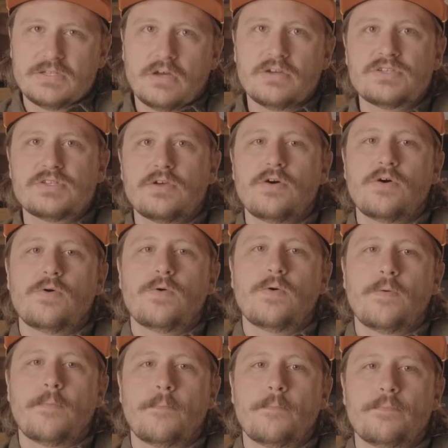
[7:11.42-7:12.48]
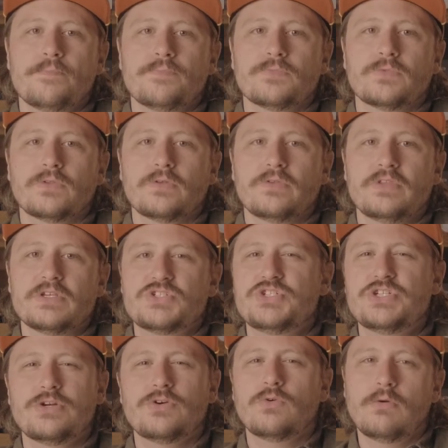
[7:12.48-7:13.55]
also this
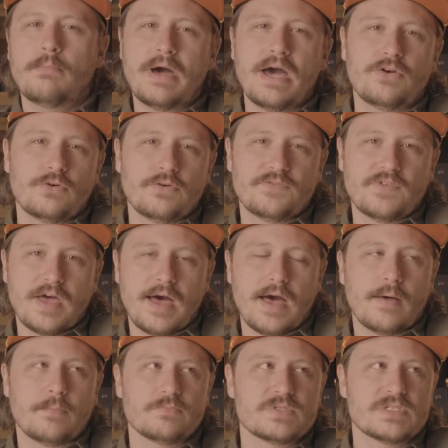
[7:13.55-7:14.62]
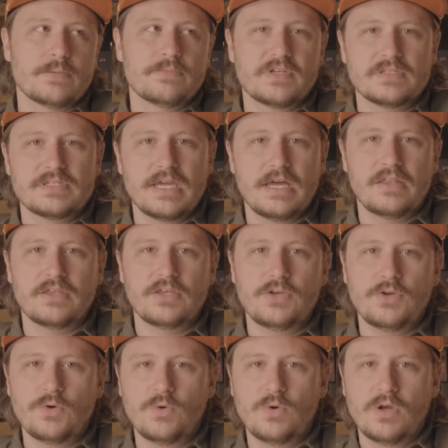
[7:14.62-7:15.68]
general reminder of time, something telling
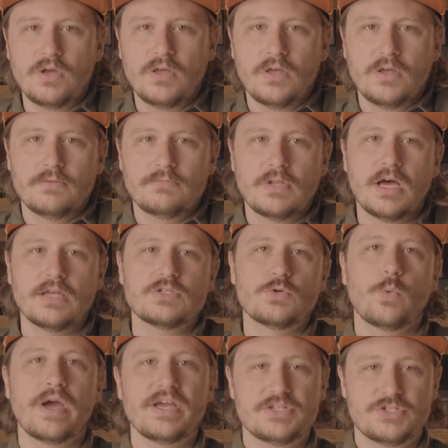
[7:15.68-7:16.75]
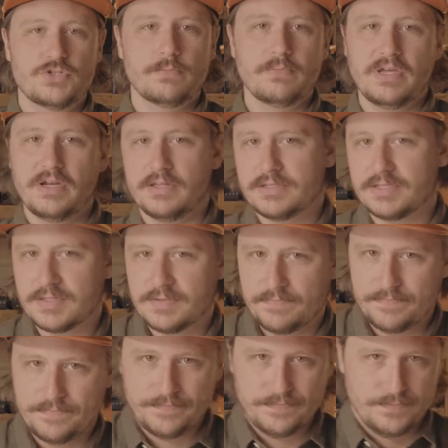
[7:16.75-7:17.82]
you not to waste your minutes.
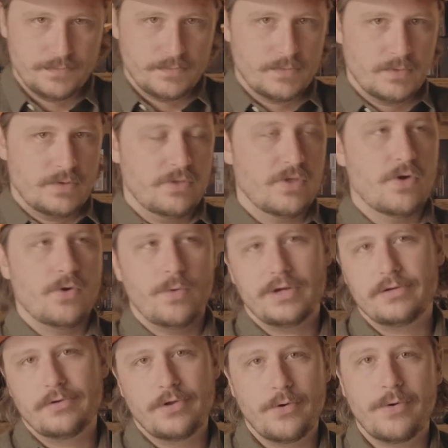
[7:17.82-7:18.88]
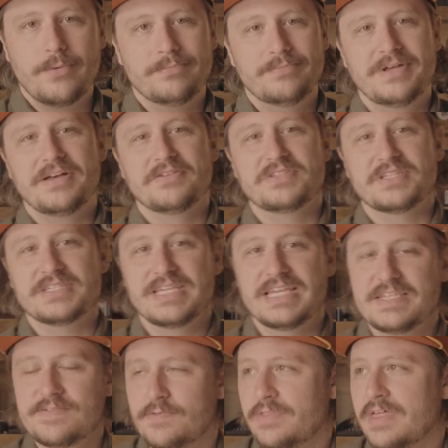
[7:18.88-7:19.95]
Though I don't know how
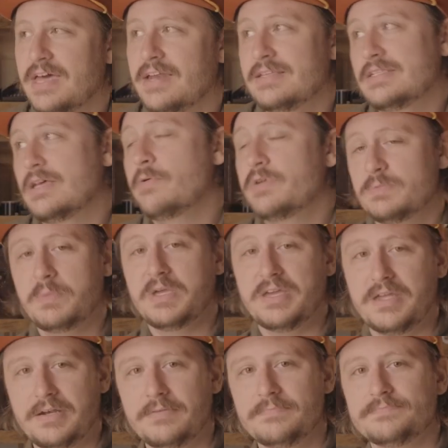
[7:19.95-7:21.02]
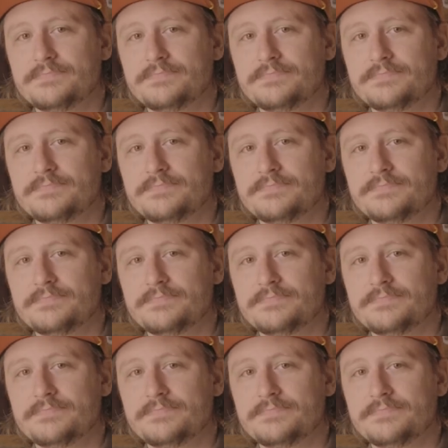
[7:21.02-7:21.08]
successful that has always been.